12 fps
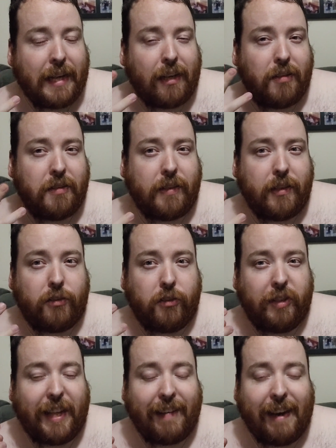close attention
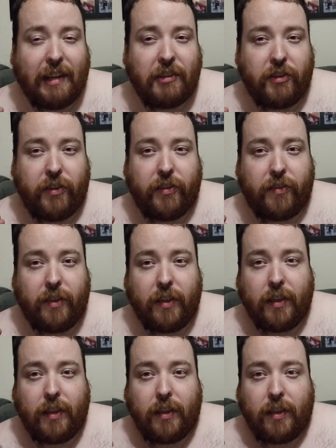to their actions
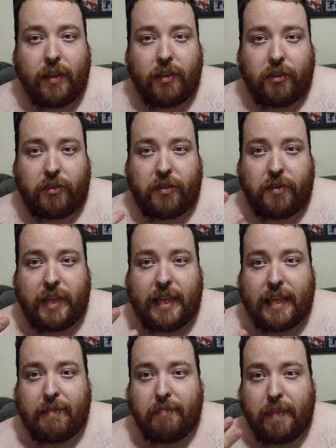just to
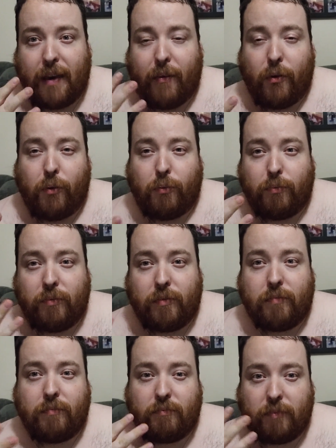see how it all
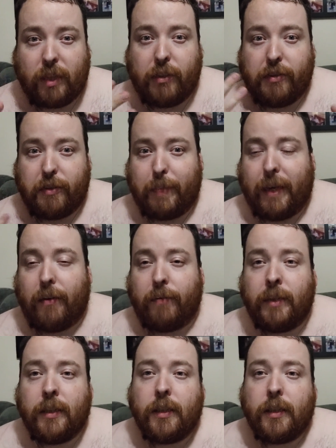goes about.